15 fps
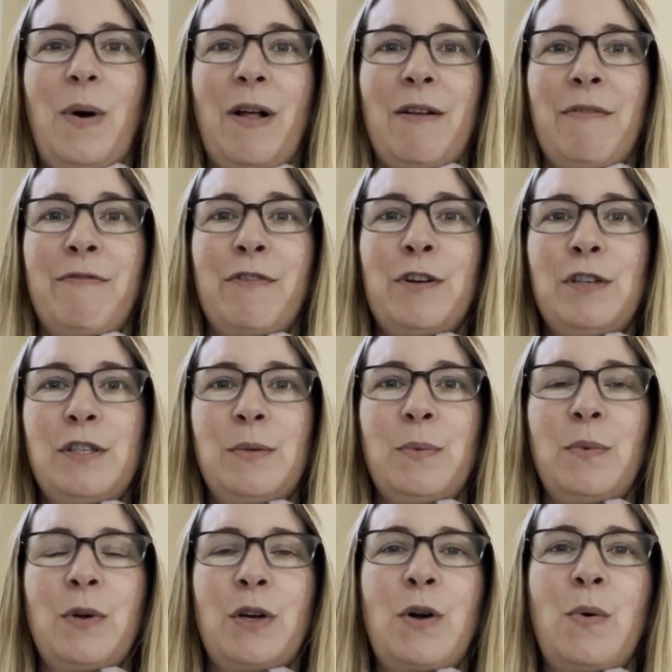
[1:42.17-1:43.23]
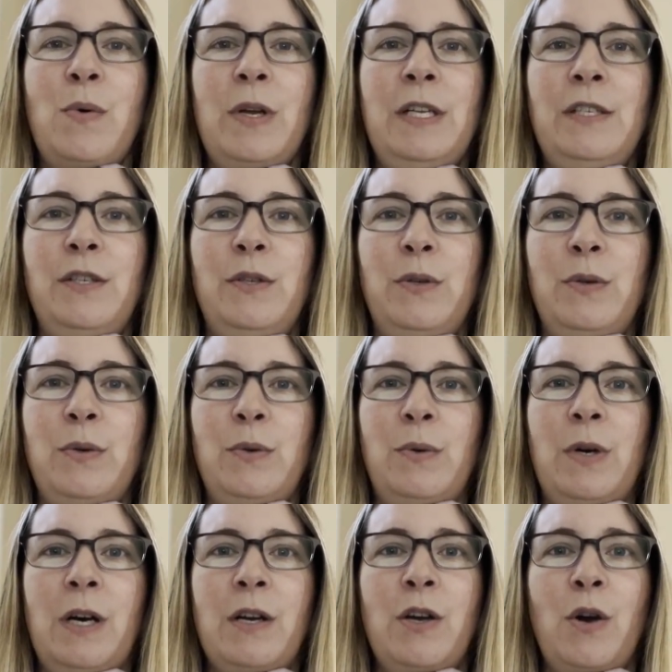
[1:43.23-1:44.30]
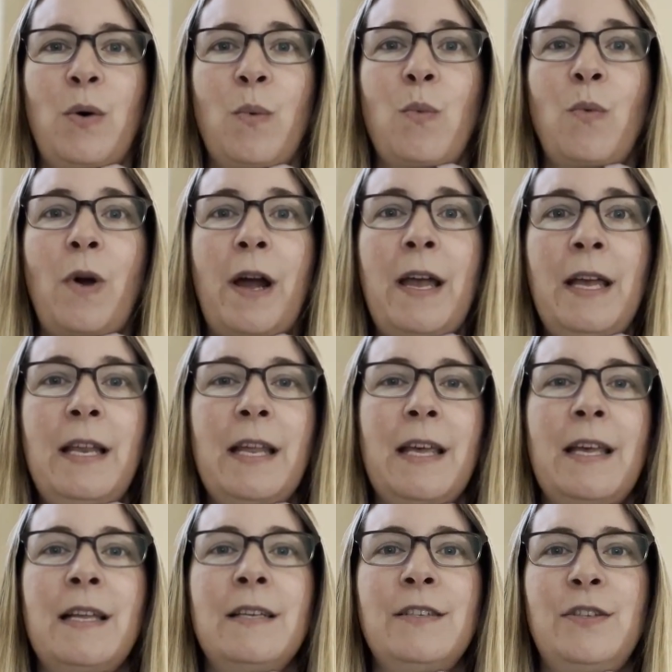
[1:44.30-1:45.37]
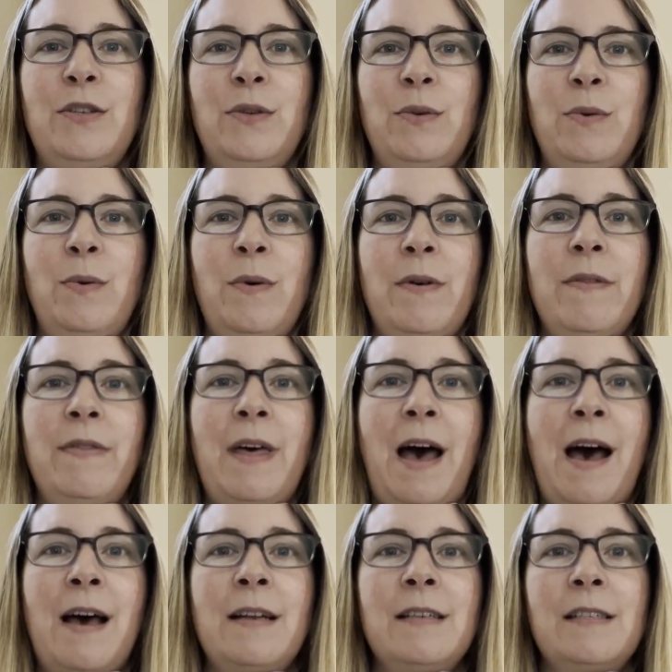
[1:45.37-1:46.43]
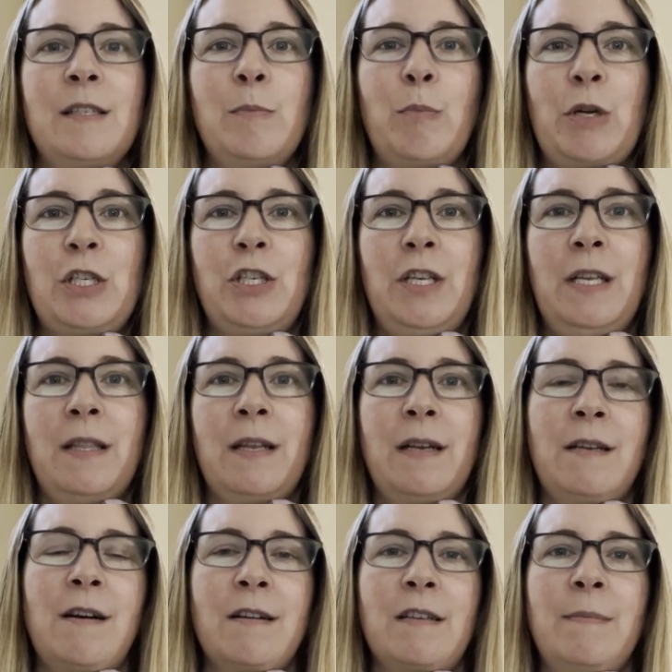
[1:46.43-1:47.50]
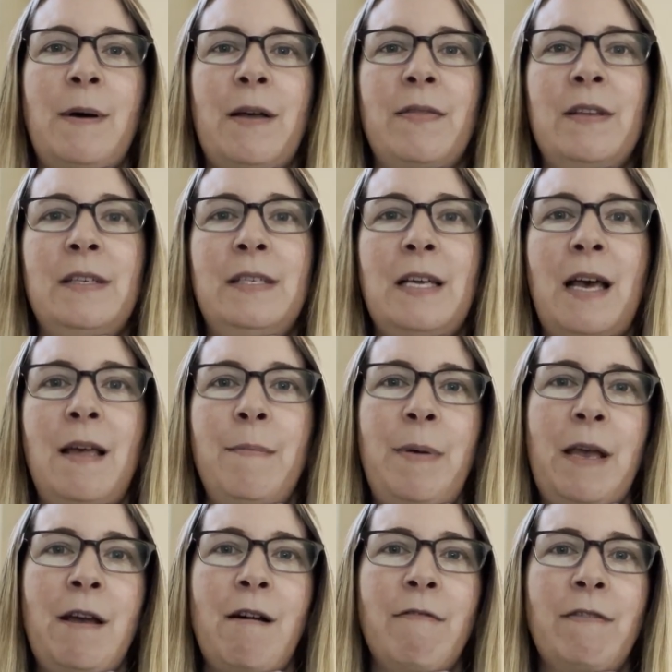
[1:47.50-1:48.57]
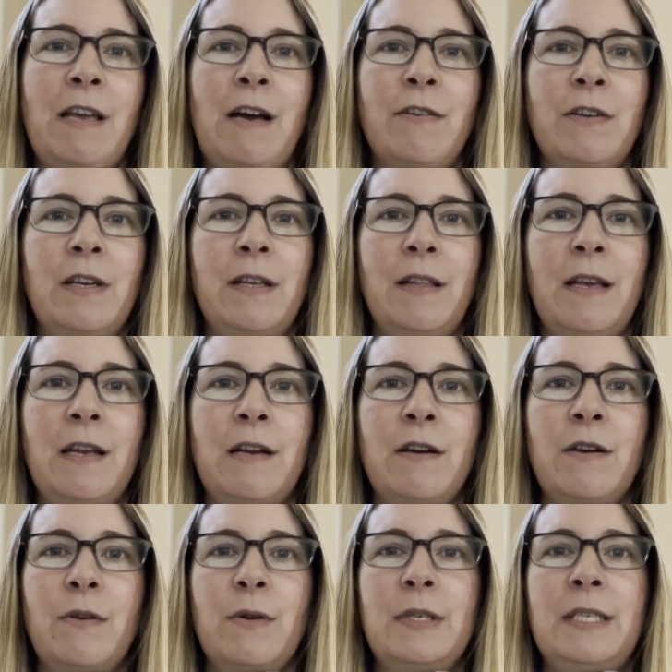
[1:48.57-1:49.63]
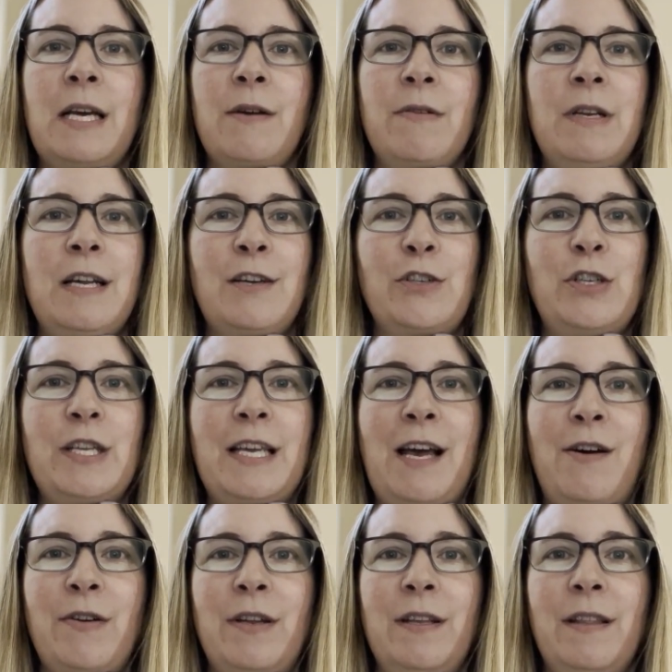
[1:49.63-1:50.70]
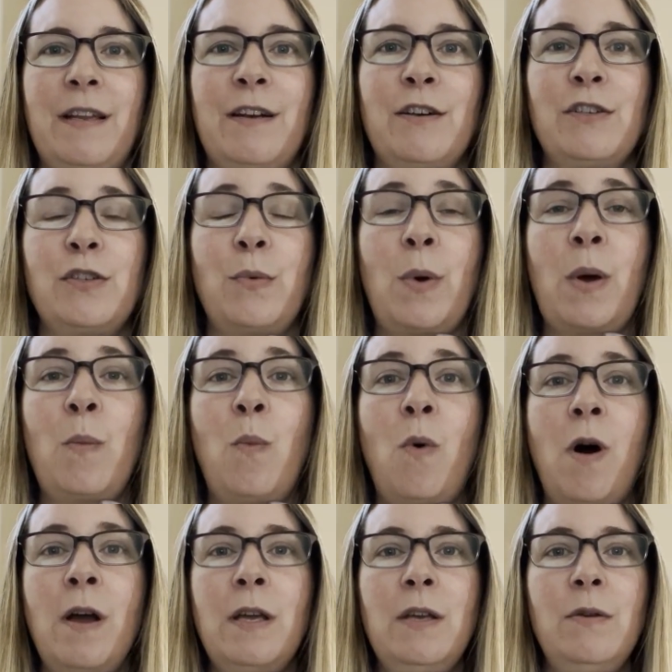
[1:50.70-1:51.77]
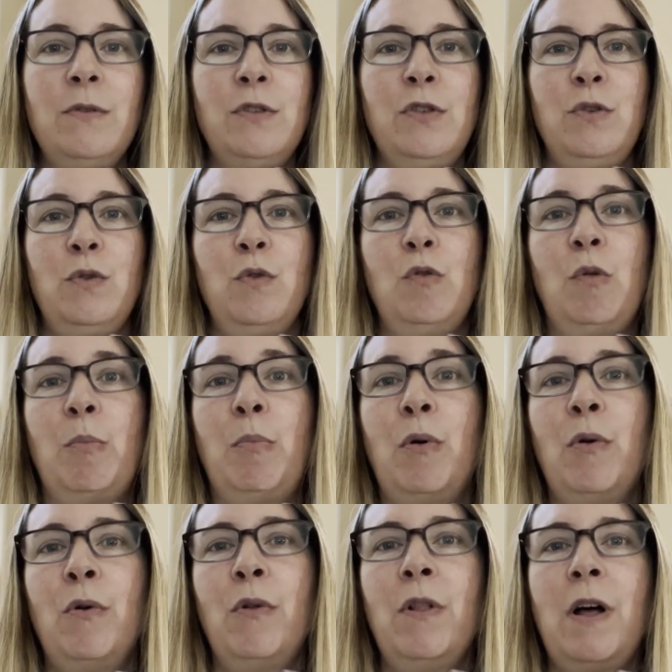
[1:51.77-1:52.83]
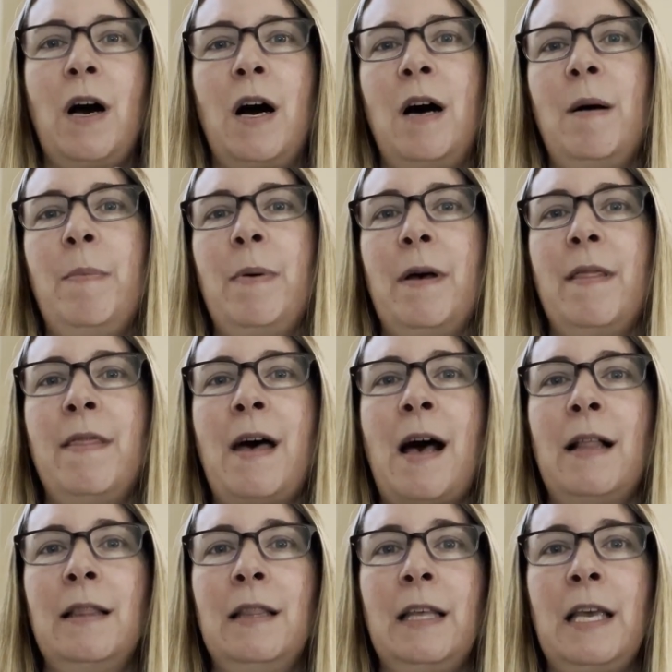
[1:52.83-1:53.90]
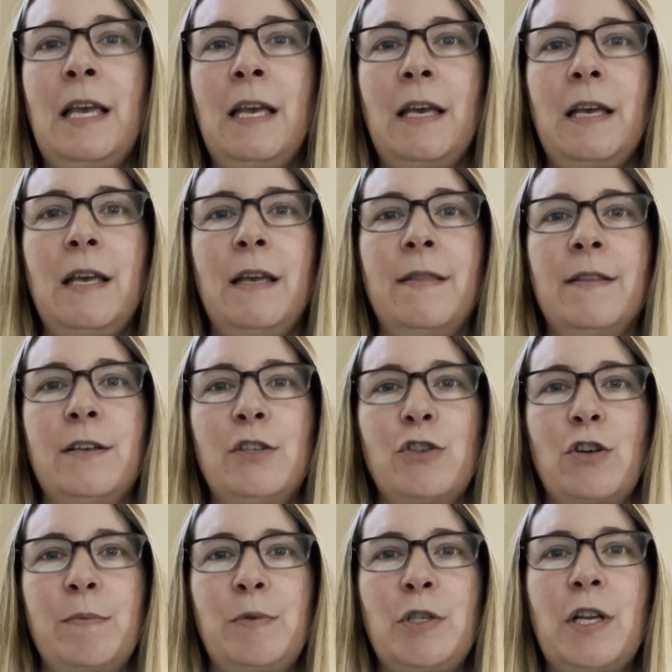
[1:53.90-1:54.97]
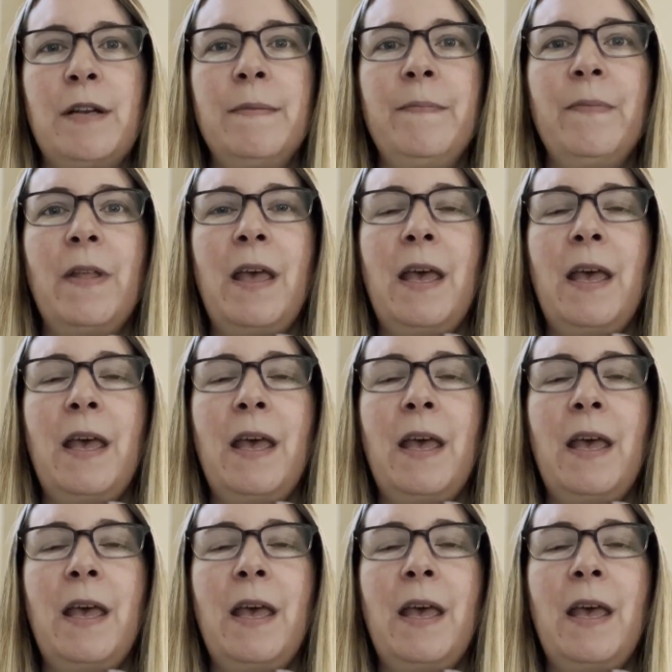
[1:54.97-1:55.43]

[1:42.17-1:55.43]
Well, first we're going to go right into that spreadsheet that I talked about, the debt payoff calculator or debt reduction calculator. So I want you to pull up that link in the description